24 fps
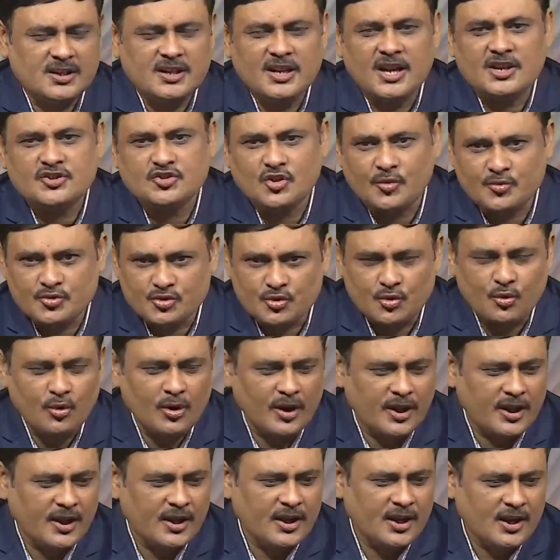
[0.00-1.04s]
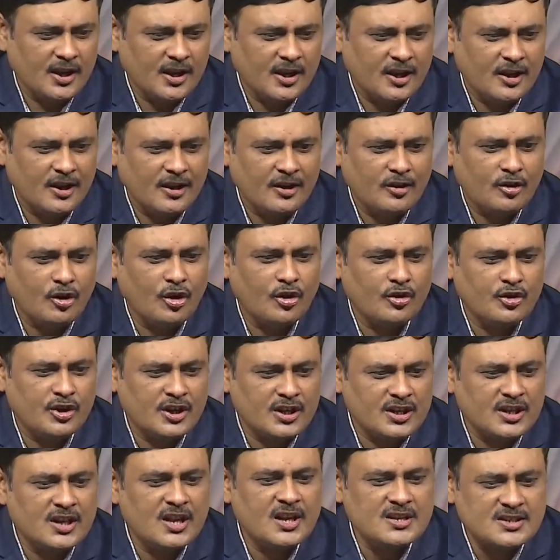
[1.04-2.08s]
years of schooling not
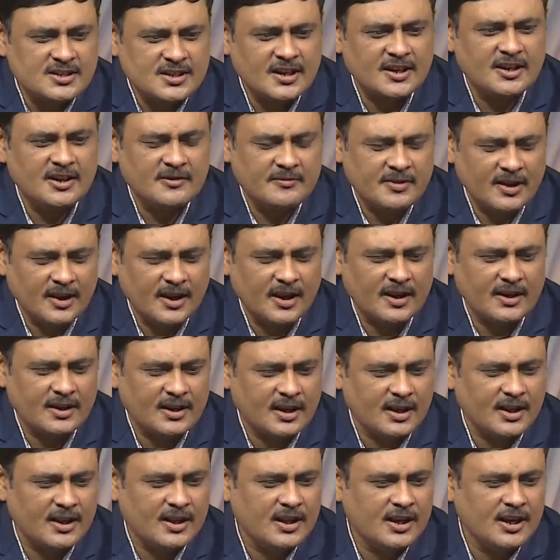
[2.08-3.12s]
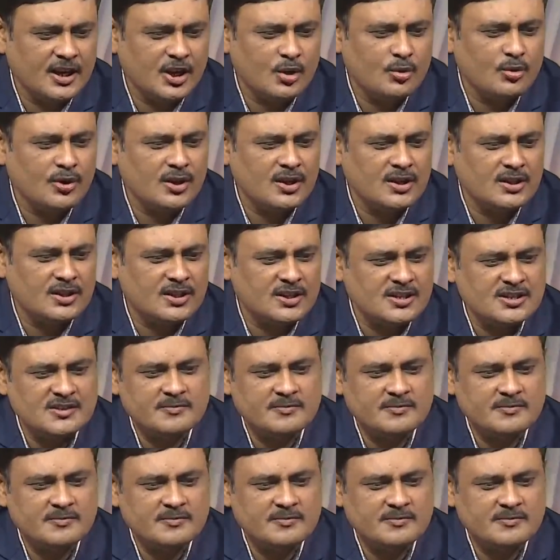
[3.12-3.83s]
increase significantly during this